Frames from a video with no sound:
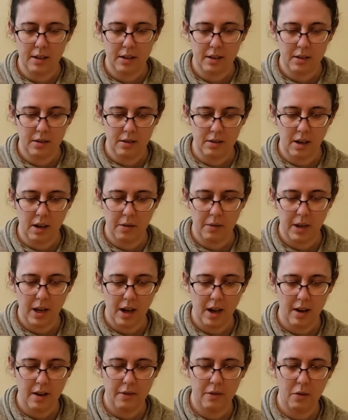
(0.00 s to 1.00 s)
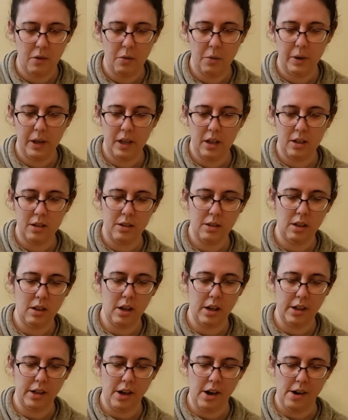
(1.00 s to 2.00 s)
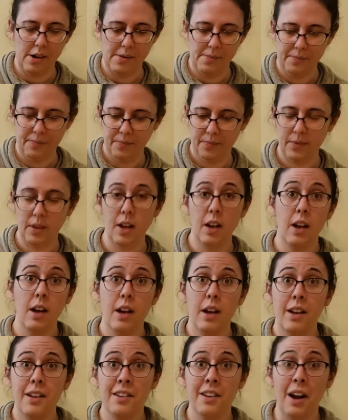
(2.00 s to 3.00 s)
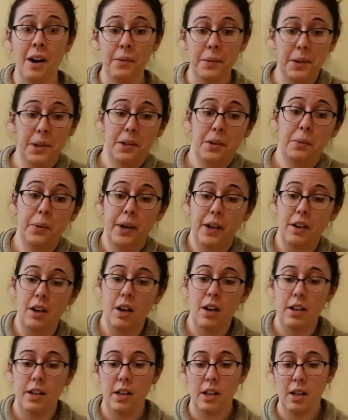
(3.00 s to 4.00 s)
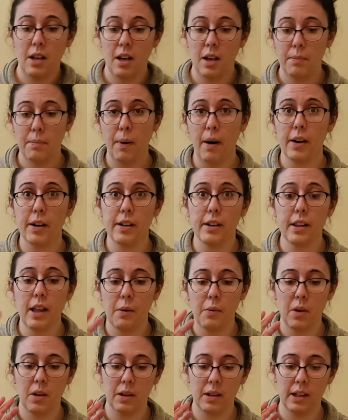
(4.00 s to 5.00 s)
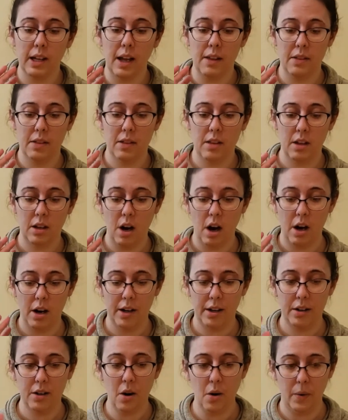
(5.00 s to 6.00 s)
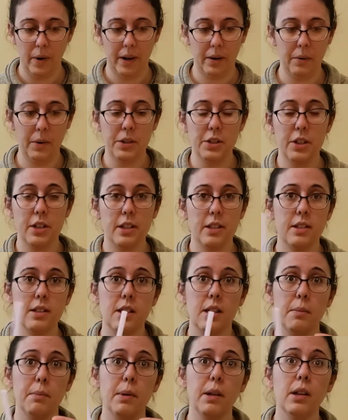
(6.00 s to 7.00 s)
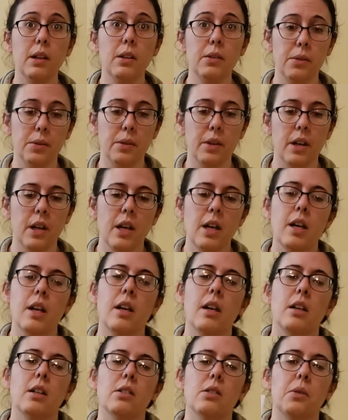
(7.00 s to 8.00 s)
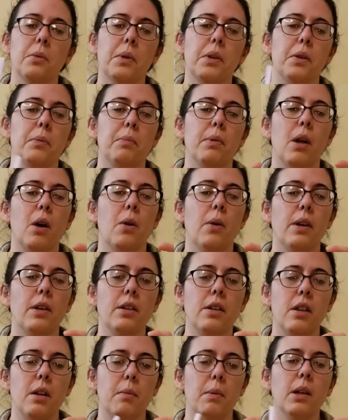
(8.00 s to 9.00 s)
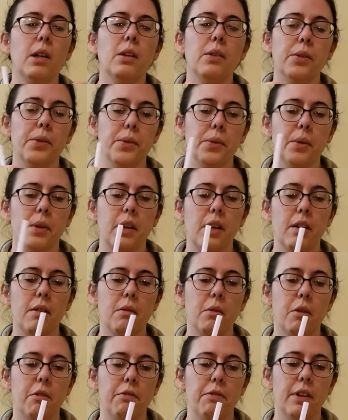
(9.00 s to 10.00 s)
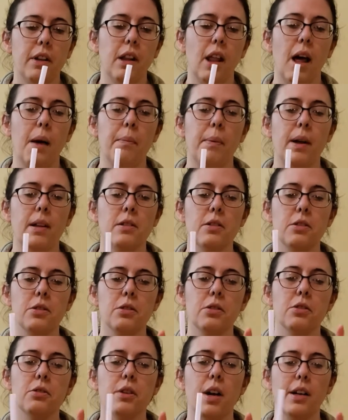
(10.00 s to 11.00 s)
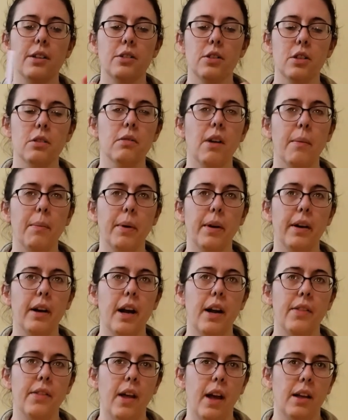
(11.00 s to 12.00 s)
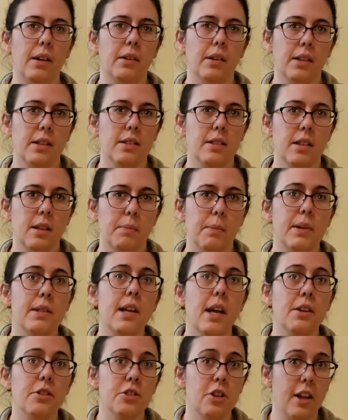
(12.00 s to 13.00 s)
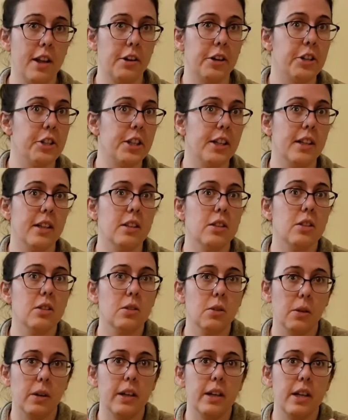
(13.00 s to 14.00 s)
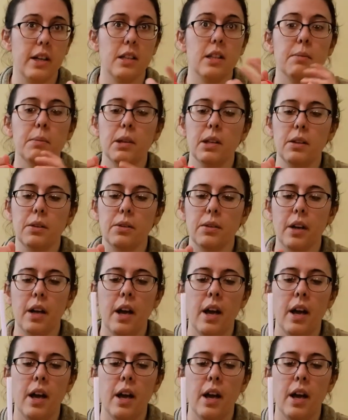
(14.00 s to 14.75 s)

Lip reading: So now we have wheels on our car. Now we're going to work on the part that will get the car going, which is the balloon. So when you blow into the balloon, it will fill up and stretch the rubber, and that is the potential energy stored in the balloon.